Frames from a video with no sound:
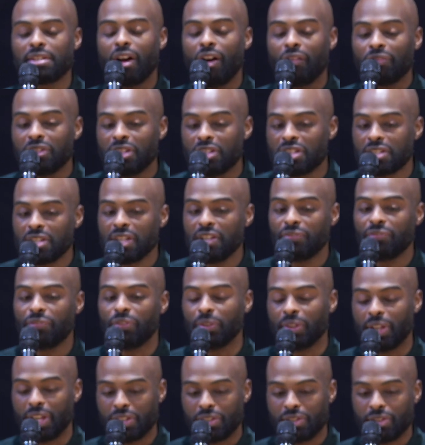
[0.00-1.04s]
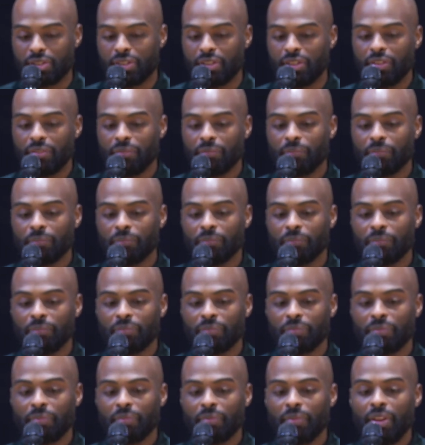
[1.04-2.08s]
of deceitfulness.
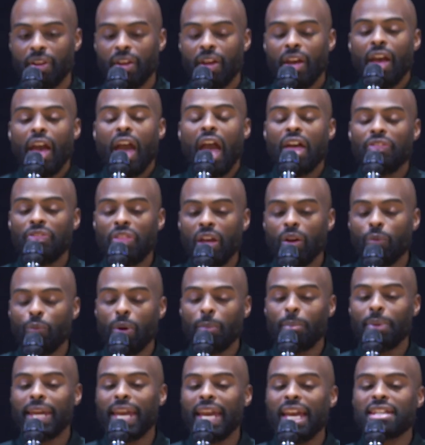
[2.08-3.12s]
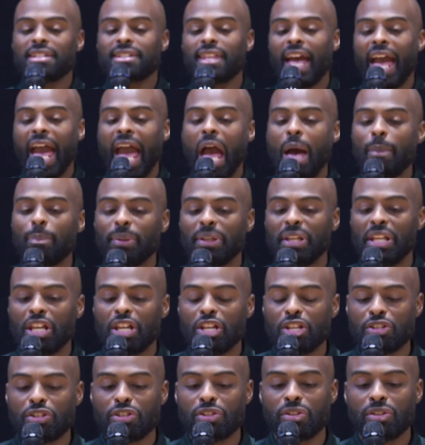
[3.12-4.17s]
And then what begins to happen
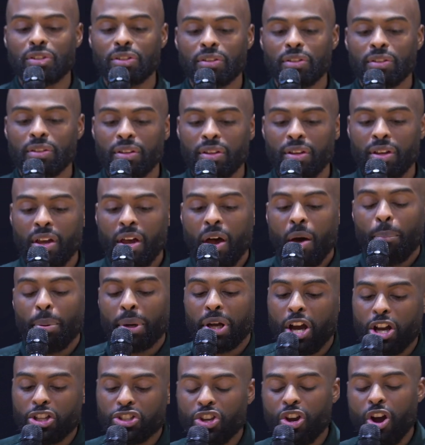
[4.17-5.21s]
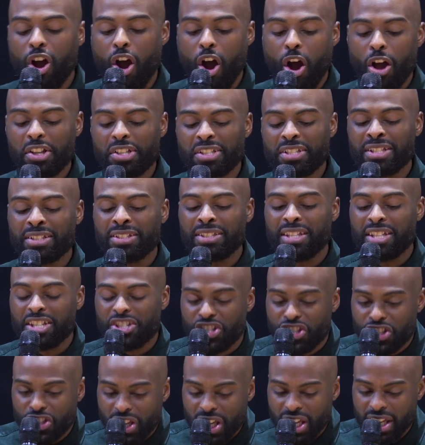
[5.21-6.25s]
is, because your heart is in
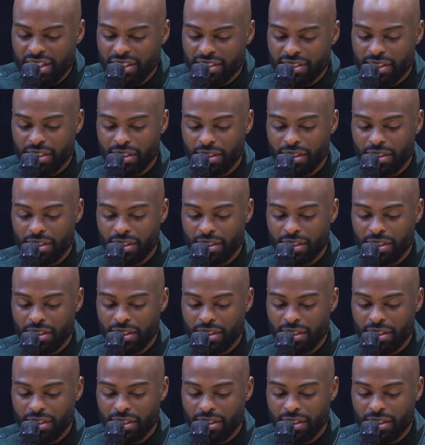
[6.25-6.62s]
deceit,